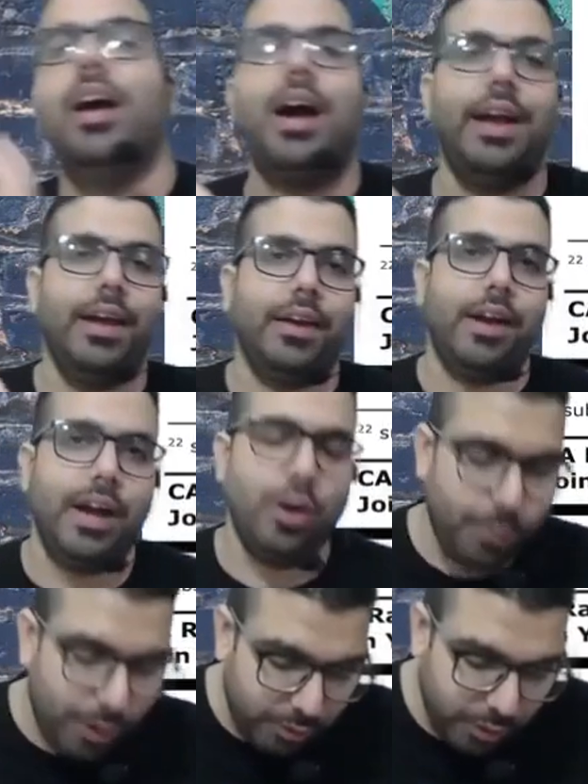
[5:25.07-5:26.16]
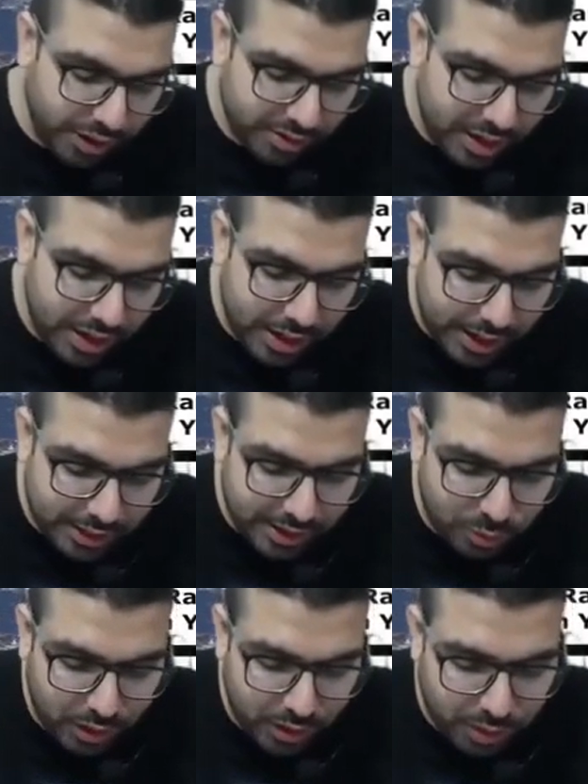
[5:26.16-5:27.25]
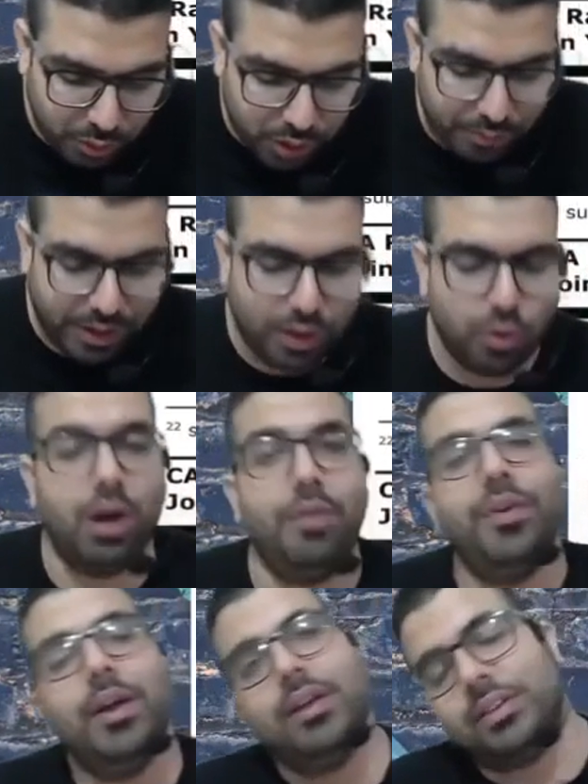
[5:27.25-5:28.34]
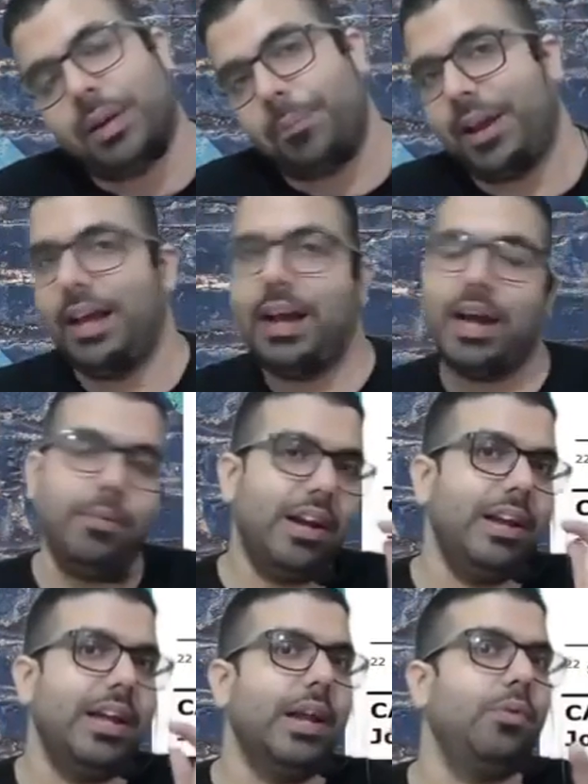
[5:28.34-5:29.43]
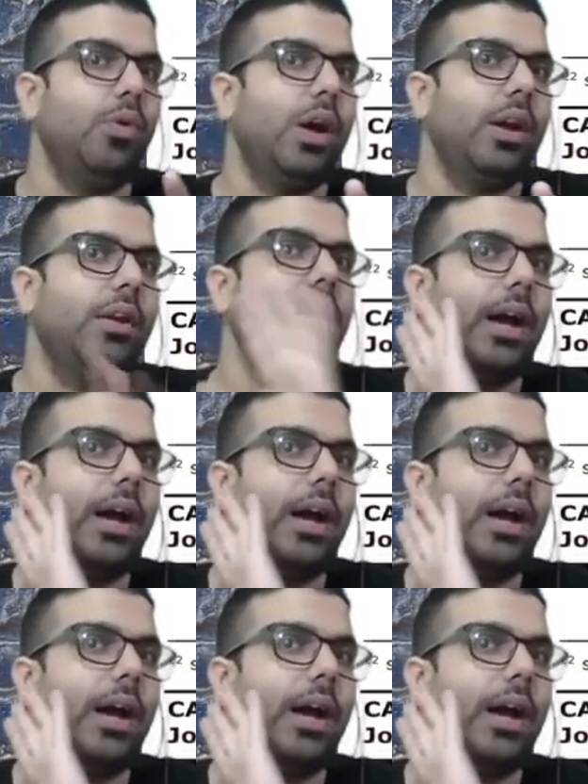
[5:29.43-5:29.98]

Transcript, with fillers: higher. I hope everyone is clear and this will give you the value of supply. Are we clear everyone?